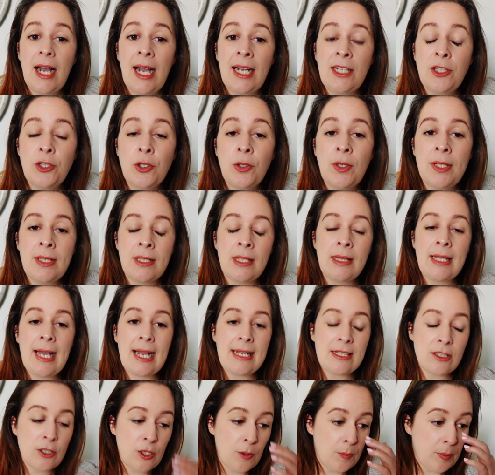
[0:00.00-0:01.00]
I know in the
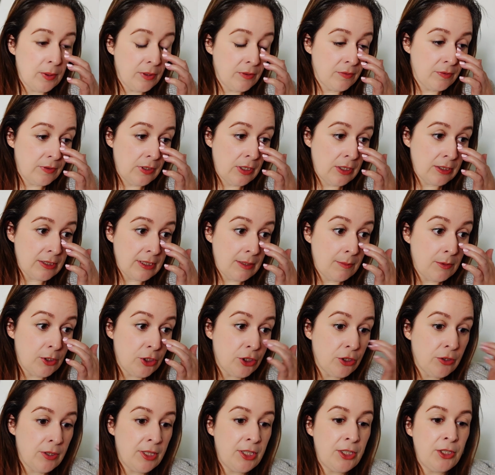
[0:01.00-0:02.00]
last couple of vlogs I was
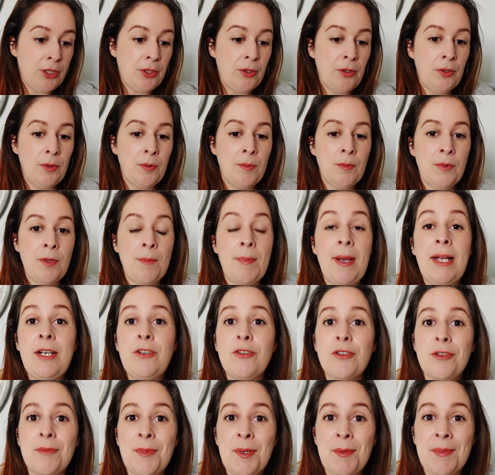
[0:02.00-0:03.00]
showing you the
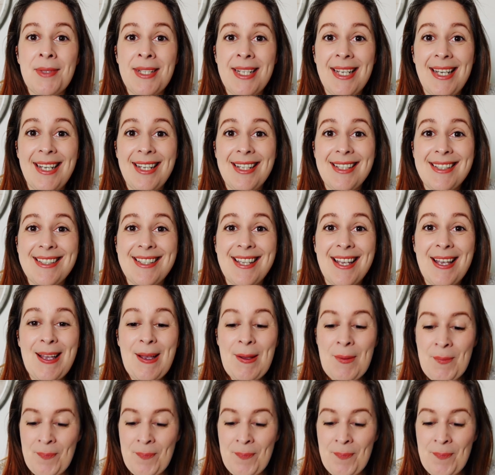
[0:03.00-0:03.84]
bedroom updates.